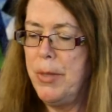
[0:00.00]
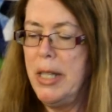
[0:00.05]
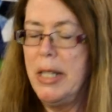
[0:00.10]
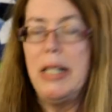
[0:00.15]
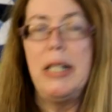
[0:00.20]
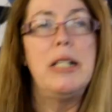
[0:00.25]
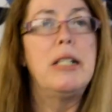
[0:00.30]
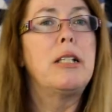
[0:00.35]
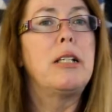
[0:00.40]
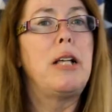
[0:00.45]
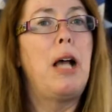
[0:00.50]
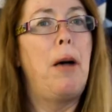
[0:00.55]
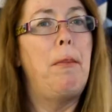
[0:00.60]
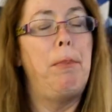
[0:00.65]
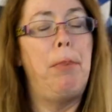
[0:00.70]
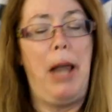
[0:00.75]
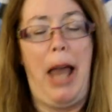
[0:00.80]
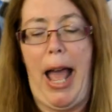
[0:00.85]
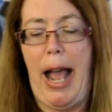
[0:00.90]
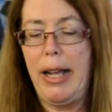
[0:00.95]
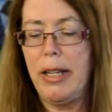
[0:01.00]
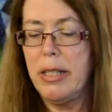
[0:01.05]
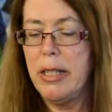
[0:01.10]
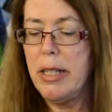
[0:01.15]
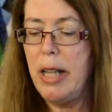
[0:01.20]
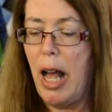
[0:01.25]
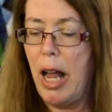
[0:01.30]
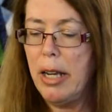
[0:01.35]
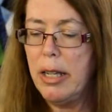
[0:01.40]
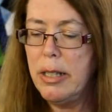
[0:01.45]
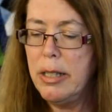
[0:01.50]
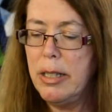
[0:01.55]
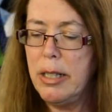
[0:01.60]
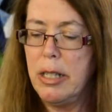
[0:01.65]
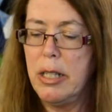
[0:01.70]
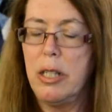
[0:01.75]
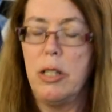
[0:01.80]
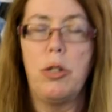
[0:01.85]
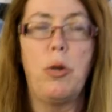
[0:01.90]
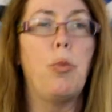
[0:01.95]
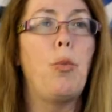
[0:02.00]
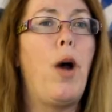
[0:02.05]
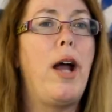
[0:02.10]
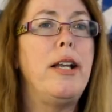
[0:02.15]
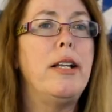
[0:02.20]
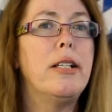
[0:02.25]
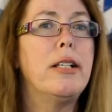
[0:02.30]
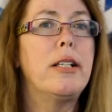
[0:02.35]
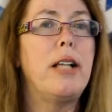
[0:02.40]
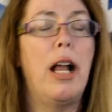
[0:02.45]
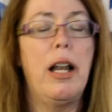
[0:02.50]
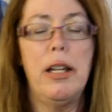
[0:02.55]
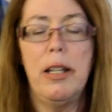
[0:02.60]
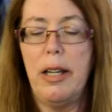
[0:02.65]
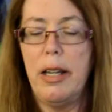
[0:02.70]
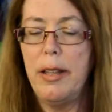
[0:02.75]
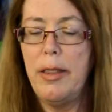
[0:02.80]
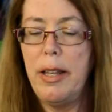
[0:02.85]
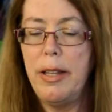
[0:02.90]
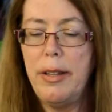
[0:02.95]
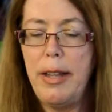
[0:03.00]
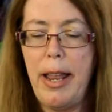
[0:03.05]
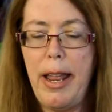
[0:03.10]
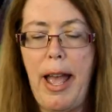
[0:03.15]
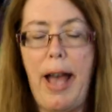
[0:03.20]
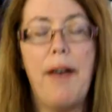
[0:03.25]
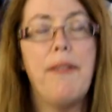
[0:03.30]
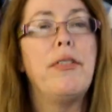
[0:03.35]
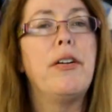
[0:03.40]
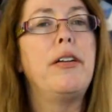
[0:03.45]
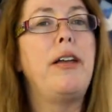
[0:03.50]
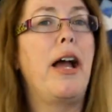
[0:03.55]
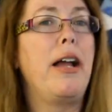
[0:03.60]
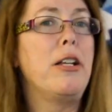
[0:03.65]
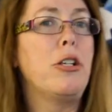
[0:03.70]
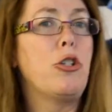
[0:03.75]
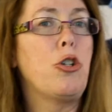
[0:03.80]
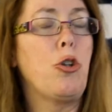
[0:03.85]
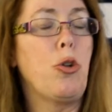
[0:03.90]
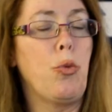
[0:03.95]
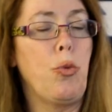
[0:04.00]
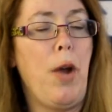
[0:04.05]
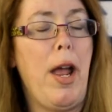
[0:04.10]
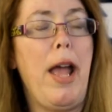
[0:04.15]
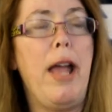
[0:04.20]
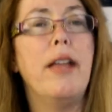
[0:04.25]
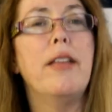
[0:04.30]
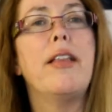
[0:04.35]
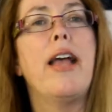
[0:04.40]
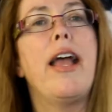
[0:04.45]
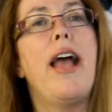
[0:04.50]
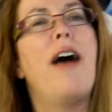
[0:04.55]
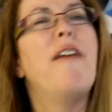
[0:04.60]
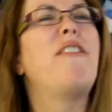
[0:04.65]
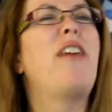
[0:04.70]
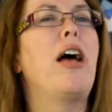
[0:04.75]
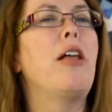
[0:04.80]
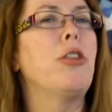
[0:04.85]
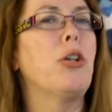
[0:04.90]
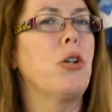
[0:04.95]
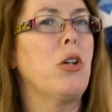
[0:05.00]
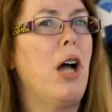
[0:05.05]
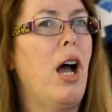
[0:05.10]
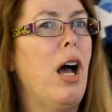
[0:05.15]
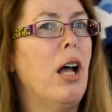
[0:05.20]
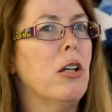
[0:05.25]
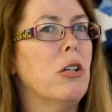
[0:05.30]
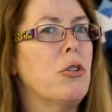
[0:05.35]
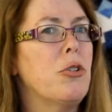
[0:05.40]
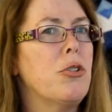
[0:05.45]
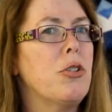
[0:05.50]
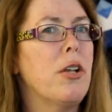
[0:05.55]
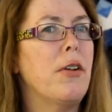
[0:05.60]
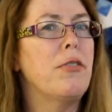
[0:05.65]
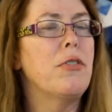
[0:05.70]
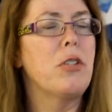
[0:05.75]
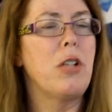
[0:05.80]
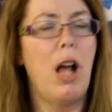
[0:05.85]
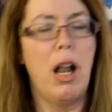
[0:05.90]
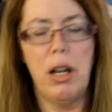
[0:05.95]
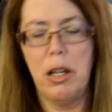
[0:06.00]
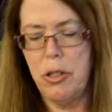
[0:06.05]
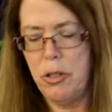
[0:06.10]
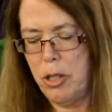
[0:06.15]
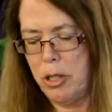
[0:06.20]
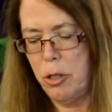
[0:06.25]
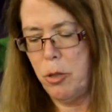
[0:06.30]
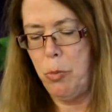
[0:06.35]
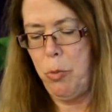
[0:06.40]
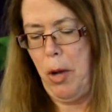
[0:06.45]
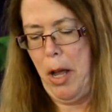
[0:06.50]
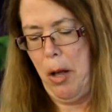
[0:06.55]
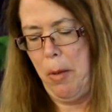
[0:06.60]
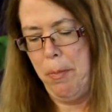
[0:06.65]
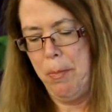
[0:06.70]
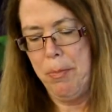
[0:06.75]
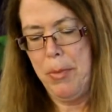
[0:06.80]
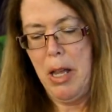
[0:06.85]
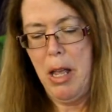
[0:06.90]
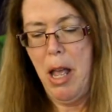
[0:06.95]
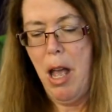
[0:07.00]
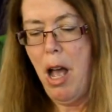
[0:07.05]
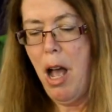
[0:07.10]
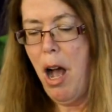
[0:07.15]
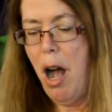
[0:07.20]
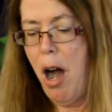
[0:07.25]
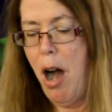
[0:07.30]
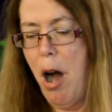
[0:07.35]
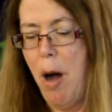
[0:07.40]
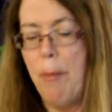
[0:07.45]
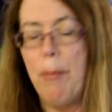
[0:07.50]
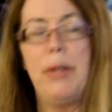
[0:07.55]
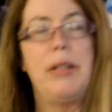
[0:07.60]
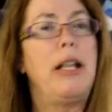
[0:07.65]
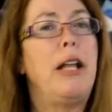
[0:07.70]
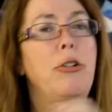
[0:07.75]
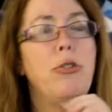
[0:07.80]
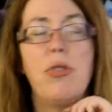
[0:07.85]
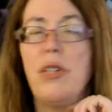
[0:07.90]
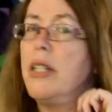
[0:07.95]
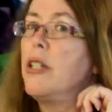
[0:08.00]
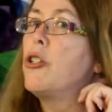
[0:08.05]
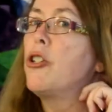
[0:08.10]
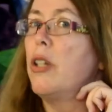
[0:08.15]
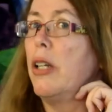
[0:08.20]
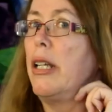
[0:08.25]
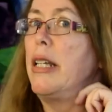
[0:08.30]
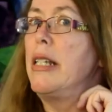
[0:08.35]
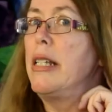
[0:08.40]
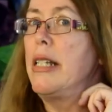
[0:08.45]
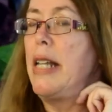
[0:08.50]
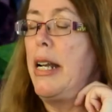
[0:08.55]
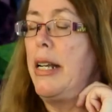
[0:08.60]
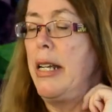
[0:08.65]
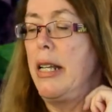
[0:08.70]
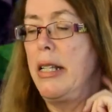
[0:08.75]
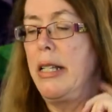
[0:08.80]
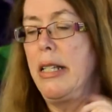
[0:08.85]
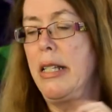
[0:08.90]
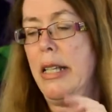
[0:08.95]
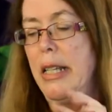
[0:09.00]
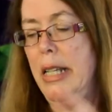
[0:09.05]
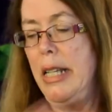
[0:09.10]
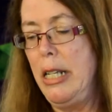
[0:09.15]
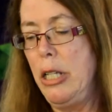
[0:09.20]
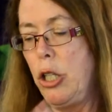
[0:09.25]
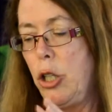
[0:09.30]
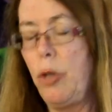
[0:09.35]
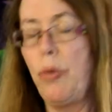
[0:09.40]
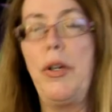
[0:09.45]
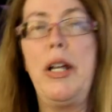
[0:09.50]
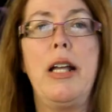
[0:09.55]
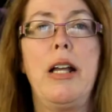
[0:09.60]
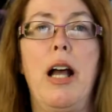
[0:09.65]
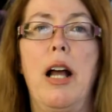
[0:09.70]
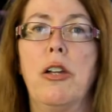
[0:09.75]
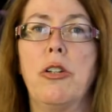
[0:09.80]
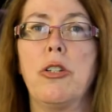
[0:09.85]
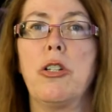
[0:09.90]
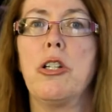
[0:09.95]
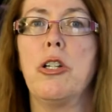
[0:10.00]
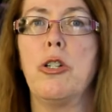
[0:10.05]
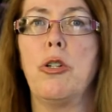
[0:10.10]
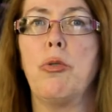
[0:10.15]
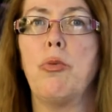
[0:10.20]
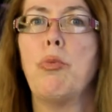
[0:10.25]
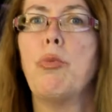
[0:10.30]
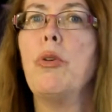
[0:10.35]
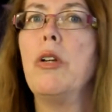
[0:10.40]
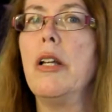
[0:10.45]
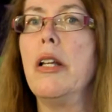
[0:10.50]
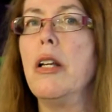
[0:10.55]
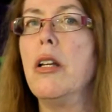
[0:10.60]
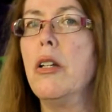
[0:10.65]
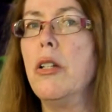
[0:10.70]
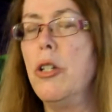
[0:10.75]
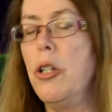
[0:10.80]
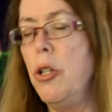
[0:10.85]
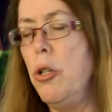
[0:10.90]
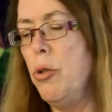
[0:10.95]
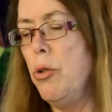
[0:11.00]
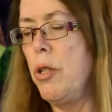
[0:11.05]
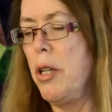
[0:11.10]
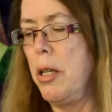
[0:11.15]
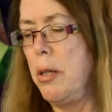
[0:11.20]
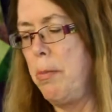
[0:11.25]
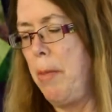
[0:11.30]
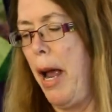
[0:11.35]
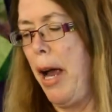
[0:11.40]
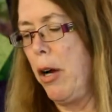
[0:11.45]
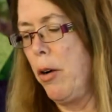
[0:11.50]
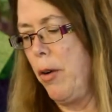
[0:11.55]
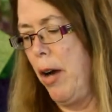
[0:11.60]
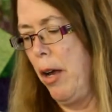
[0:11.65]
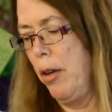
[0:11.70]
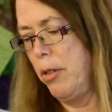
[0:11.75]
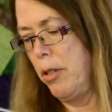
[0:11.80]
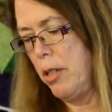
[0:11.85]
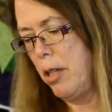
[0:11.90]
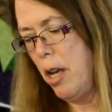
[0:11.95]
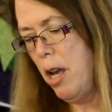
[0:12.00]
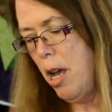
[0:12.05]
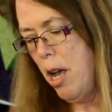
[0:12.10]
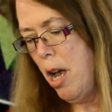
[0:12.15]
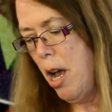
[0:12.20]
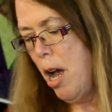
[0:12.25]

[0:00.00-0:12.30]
This is a black solid, this is a white solid, and then they have a nice gray. They have other colors of solids as well, but they traditionally send us these 3 colors because they're really good to use as backgrounds.